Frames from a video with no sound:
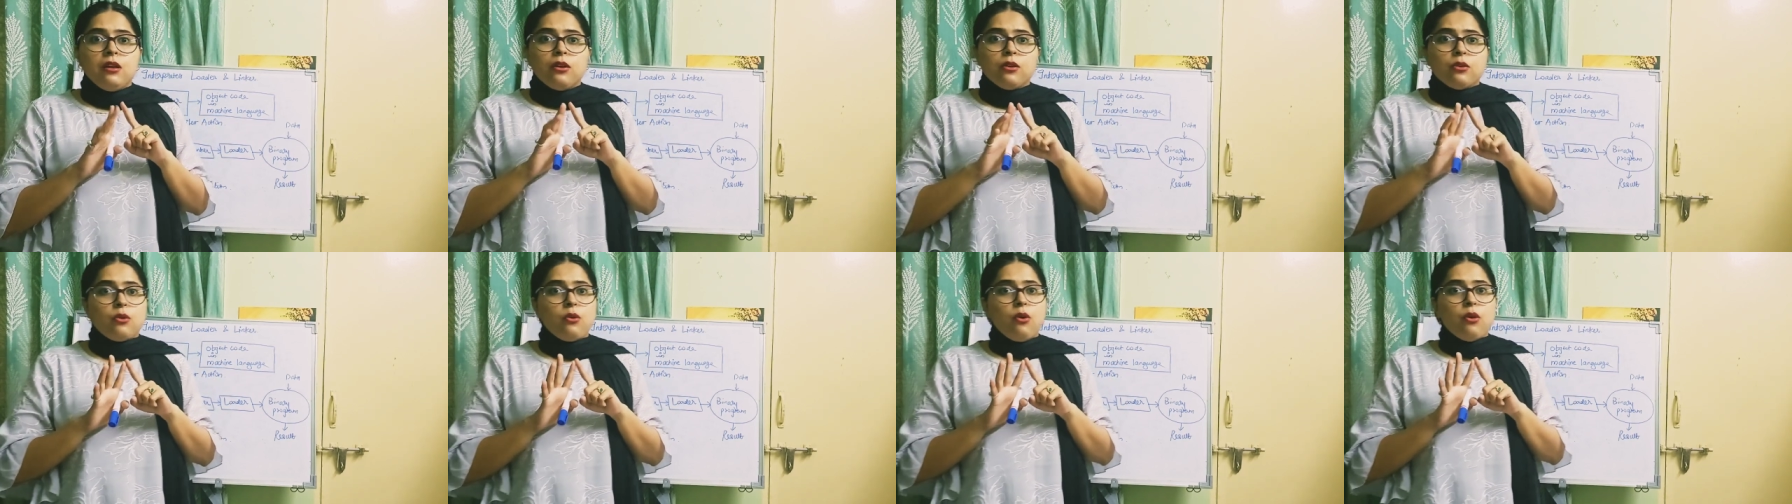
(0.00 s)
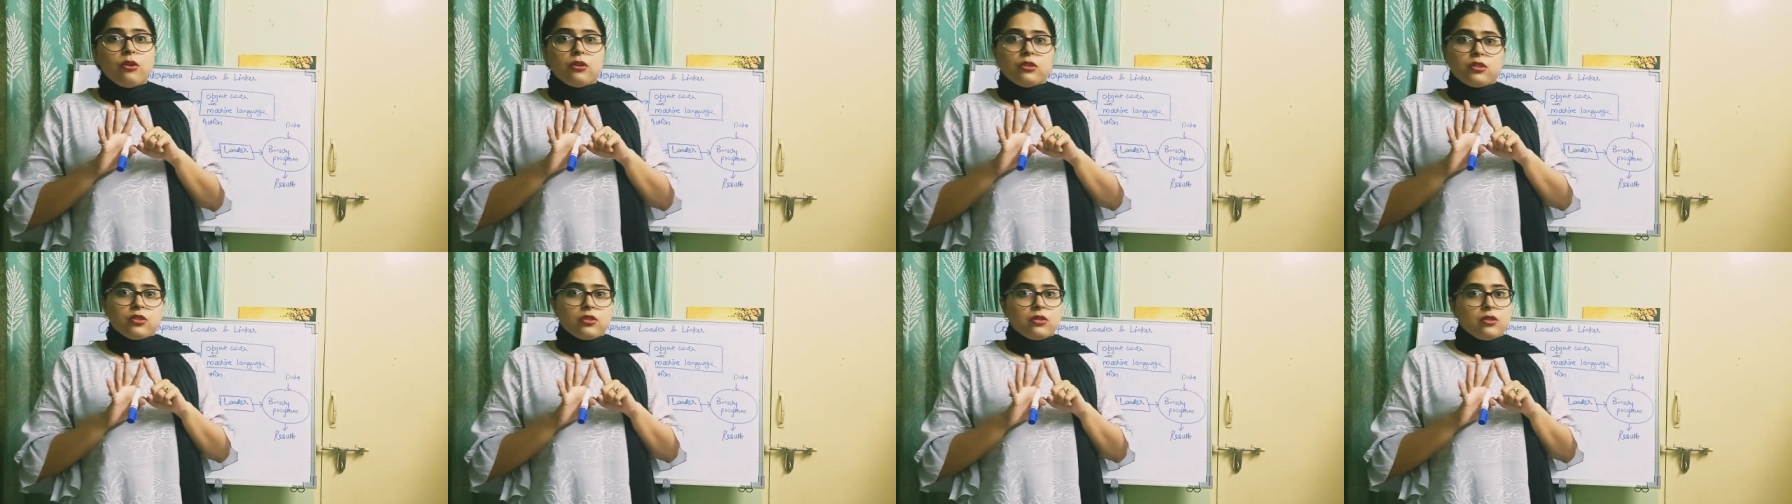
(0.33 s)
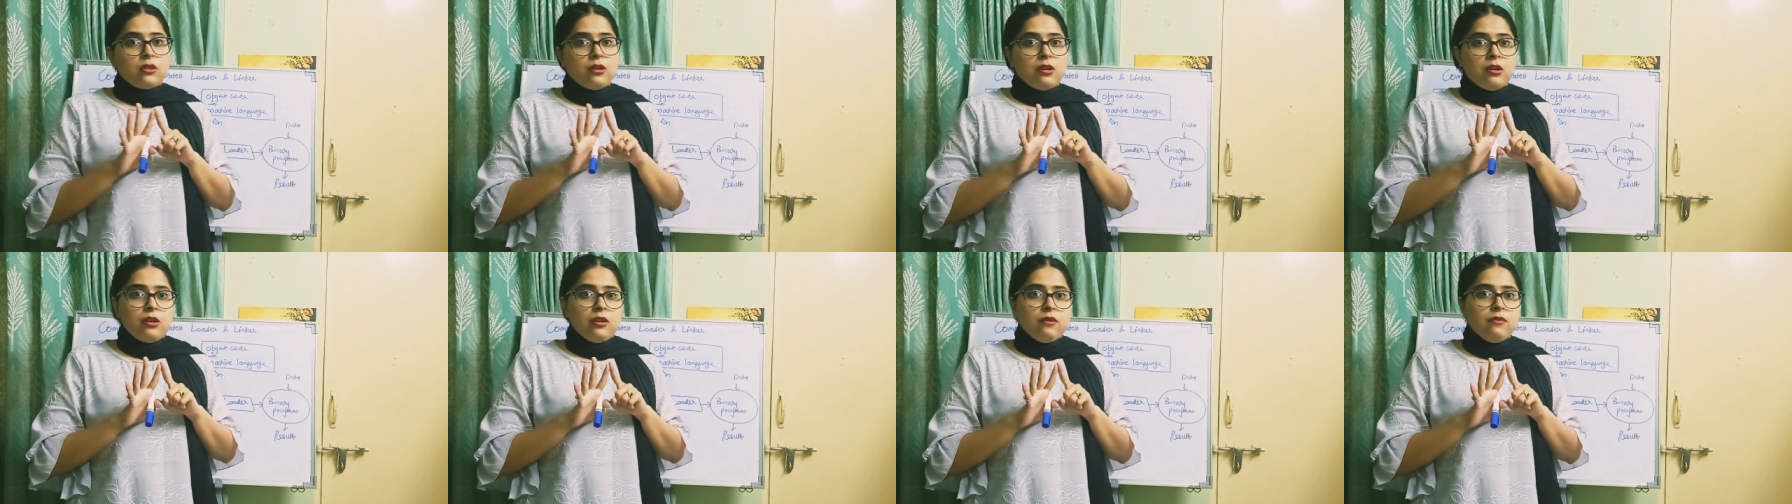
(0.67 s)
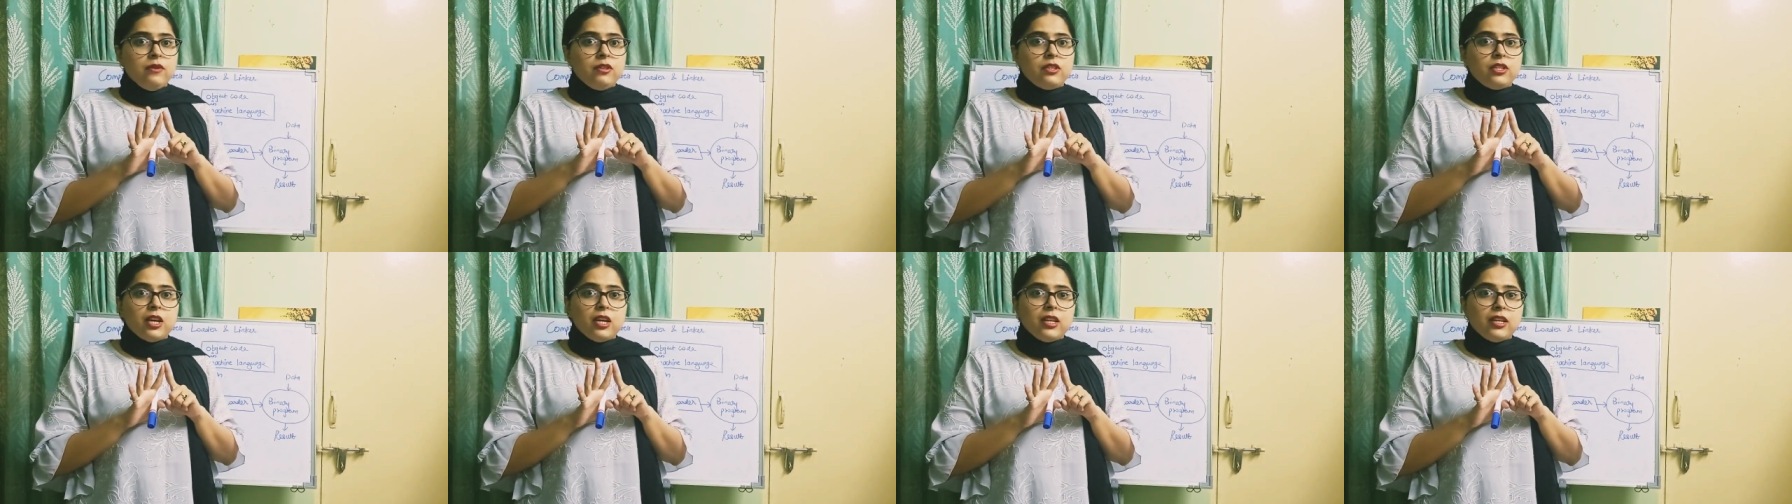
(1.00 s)
codes
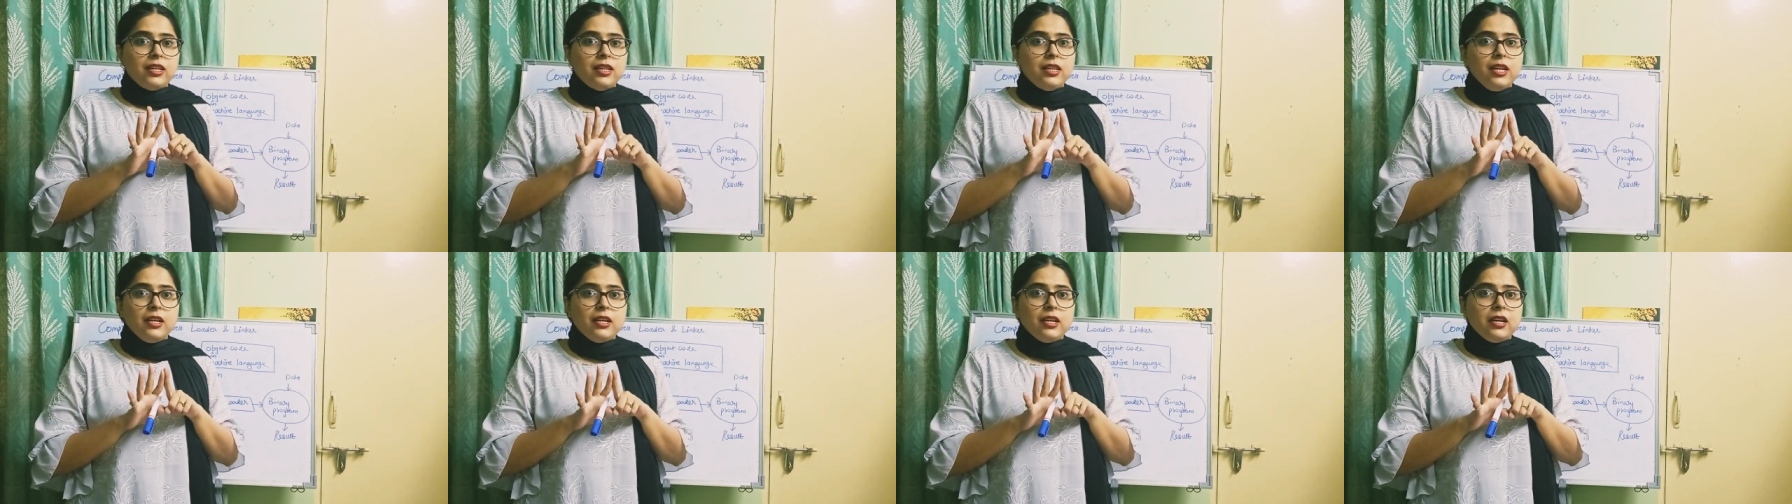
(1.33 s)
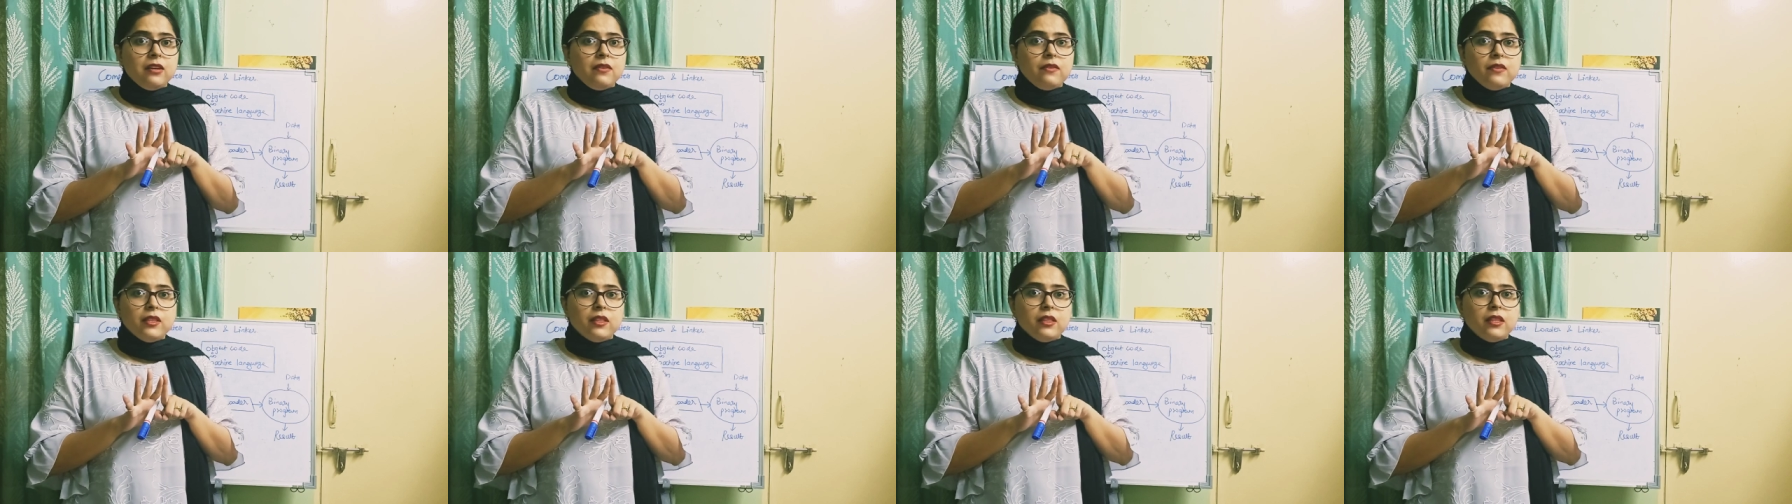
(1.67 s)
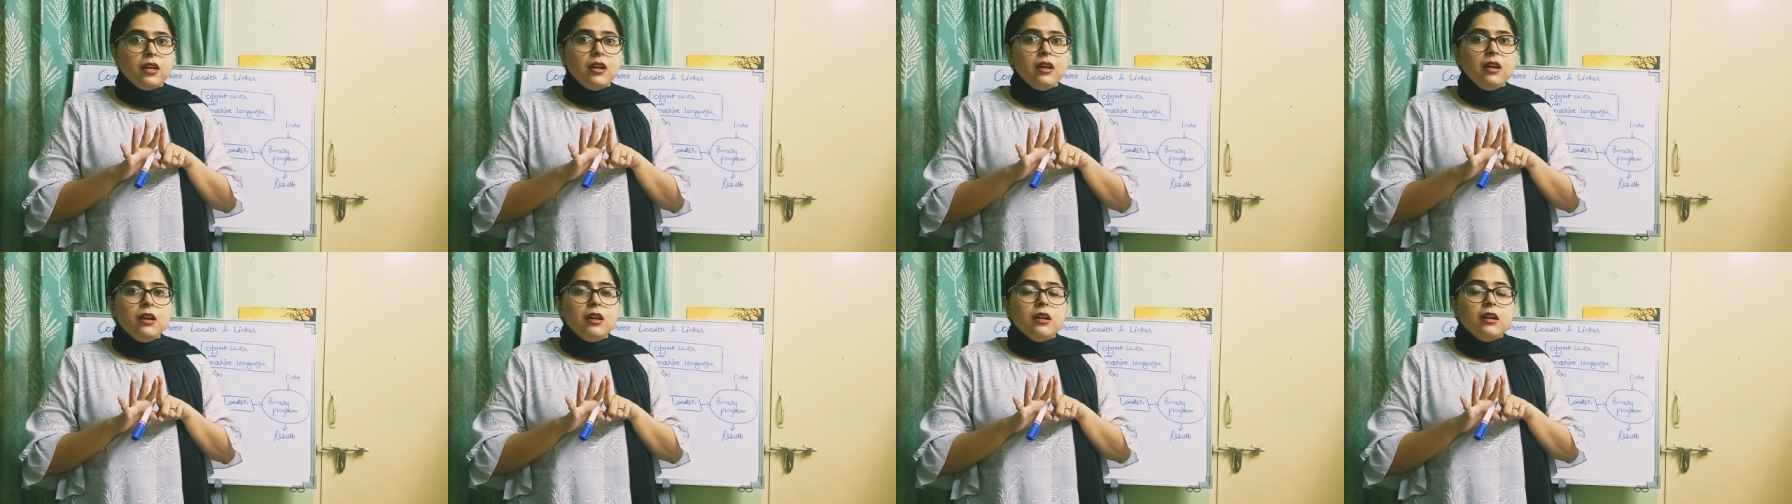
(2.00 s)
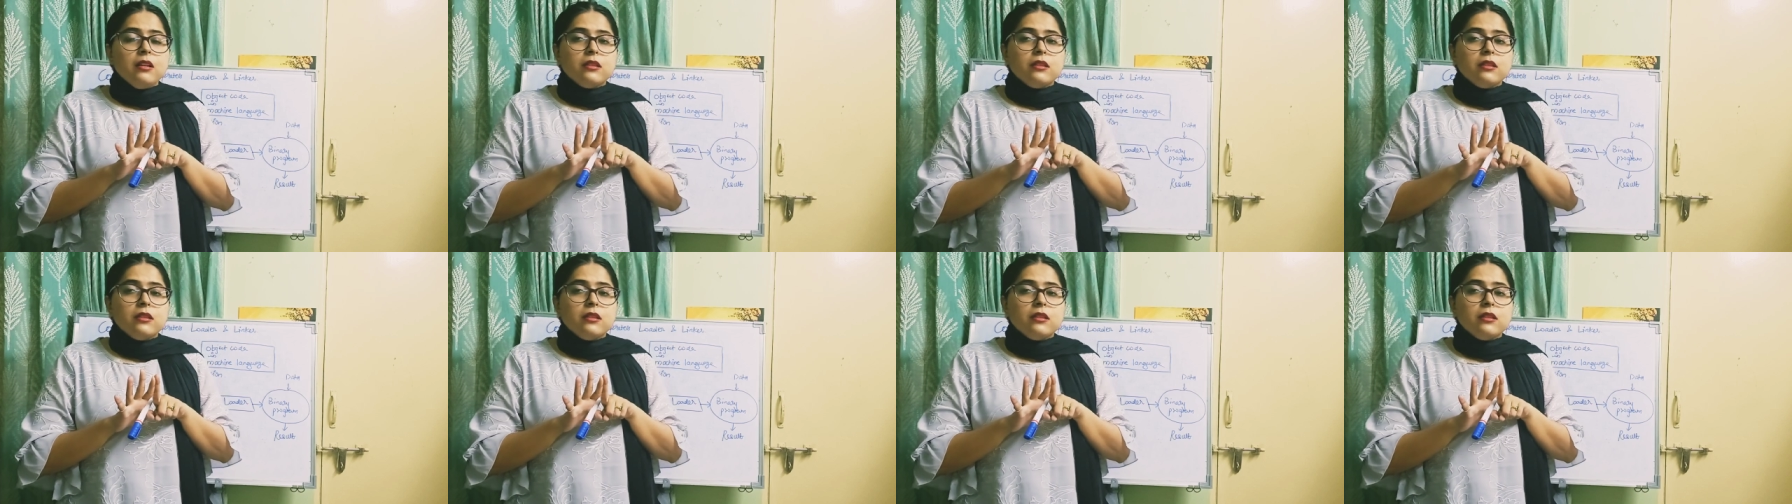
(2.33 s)
which are related with the